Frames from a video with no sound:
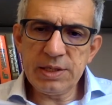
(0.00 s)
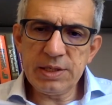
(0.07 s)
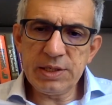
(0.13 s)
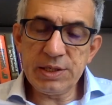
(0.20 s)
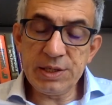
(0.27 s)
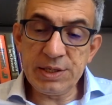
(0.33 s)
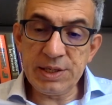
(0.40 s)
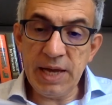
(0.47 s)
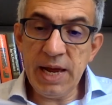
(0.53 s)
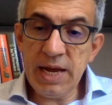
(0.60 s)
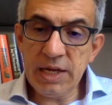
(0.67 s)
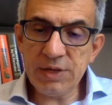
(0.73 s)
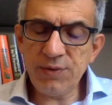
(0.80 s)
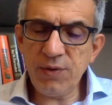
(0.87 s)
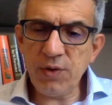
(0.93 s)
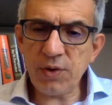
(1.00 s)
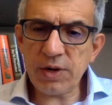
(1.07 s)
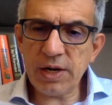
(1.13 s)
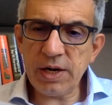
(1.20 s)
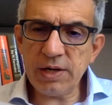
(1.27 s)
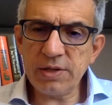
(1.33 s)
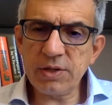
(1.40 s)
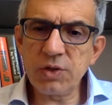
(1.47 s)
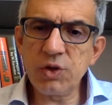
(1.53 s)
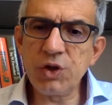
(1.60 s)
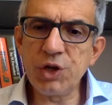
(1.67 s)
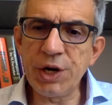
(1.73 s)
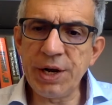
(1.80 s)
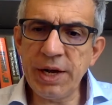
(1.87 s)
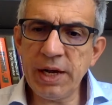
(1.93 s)
sales forecast, so
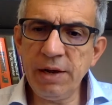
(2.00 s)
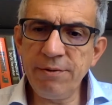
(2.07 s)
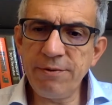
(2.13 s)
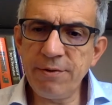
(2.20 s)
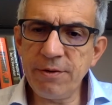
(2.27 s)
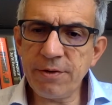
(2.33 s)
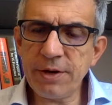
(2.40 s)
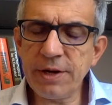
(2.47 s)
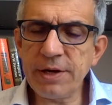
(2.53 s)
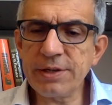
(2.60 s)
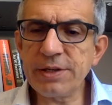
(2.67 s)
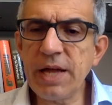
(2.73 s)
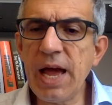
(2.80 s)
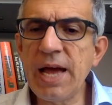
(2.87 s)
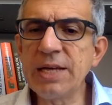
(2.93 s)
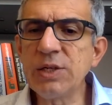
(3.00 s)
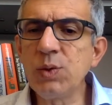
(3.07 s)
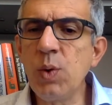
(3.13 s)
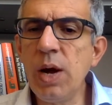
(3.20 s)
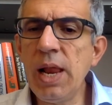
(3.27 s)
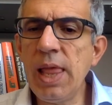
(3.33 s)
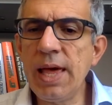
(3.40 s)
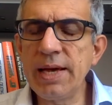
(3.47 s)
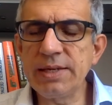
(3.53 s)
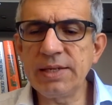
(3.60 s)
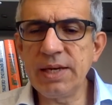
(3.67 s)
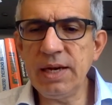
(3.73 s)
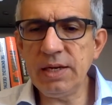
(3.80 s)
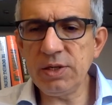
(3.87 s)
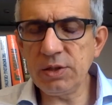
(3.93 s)
generic forecast, as well as
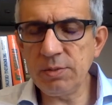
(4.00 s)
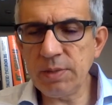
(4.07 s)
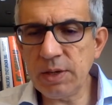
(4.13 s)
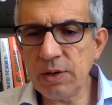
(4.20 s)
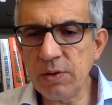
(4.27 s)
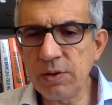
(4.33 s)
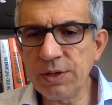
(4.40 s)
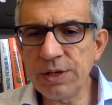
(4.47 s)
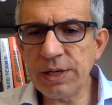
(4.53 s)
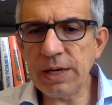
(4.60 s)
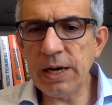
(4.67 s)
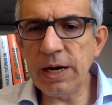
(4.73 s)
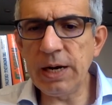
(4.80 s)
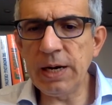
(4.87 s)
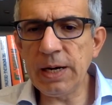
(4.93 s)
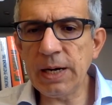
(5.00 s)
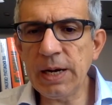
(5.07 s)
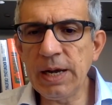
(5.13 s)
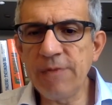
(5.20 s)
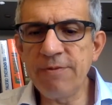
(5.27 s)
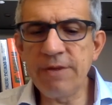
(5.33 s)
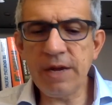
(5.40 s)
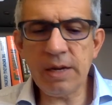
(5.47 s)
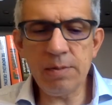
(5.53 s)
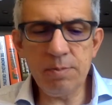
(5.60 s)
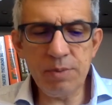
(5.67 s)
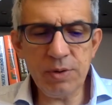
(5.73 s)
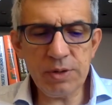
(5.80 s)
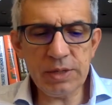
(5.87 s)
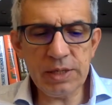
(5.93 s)
customer order, are a very
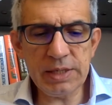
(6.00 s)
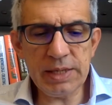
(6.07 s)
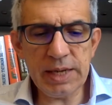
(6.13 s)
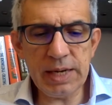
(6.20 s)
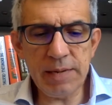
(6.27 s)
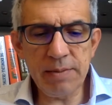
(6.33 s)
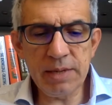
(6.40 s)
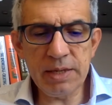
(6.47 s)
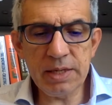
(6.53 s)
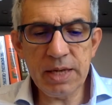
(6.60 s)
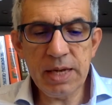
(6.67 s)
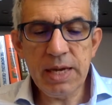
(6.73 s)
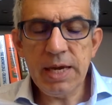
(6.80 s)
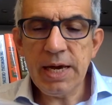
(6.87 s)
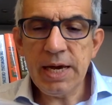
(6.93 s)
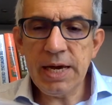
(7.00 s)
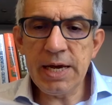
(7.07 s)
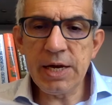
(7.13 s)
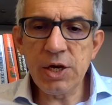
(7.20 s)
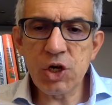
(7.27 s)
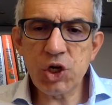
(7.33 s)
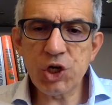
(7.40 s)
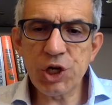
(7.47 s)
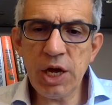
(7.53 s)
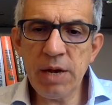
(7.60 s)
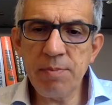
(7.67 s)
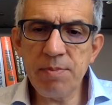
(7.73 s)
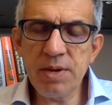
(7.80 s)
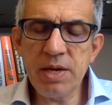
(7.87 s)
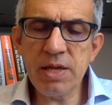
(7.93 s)
important element in
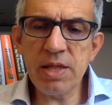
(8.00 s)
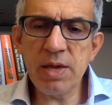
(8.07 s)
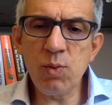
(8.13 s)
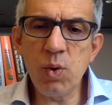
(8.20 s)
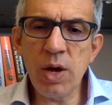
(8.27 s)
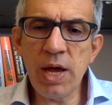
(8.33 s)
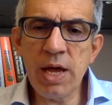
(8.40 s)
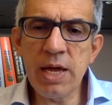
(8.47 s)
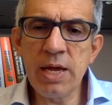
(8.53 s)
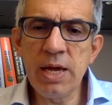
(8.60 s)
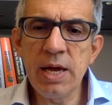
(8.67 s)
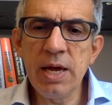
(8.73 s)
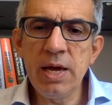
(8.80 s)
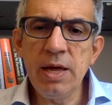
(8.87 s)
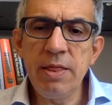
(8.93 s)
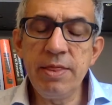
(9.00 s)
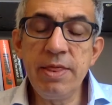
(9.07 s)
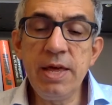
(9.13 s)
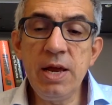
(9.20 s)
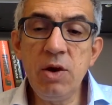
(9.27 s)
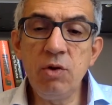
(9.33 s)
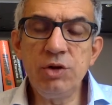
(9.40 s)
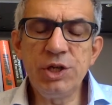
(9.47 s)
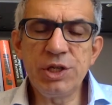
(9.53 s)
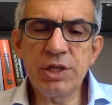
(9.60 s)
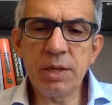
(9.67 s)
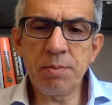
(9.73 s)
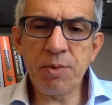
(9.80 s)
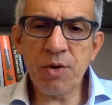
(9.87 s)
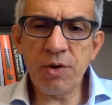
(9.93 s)
shaping the way the
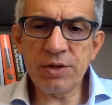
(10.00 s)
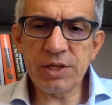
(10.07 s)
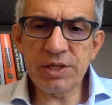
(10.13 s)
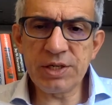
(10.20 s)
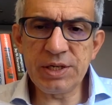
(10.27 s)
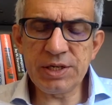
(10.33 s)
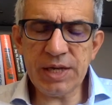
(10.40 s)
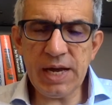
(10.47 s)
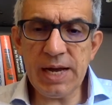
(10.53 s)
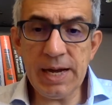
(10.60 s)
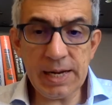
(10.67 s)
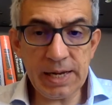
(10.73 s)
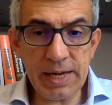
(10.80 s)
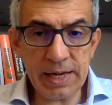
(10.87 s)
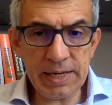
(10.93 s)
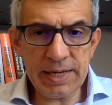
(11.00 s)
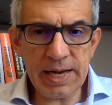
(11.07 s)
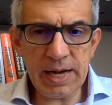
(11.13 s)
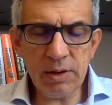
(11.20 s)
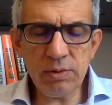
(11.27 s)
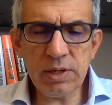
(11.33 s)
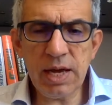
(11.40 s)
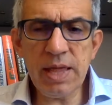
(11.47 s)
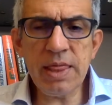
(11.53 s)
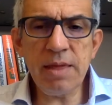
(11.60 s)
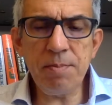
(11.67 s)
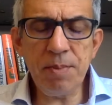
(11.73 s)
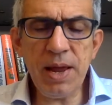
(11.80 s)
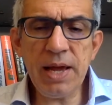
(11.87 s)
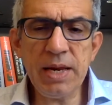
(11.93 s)
logistic processes are carried out and the
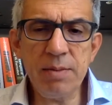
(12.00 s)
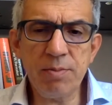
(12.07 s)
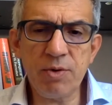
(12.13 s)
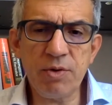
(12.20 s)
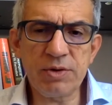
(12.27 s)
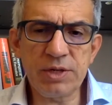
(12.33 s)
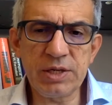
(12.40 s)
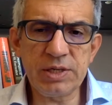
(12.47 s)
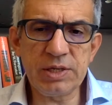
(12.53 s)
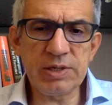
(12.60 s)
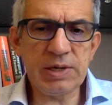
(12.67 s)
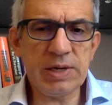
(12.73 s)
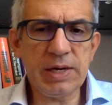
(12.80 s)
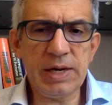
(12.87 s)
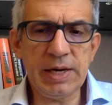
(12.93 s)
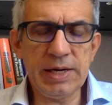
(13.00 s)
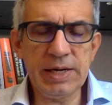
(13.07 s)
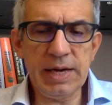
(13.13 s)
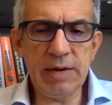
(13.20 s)
planning processes are carried out.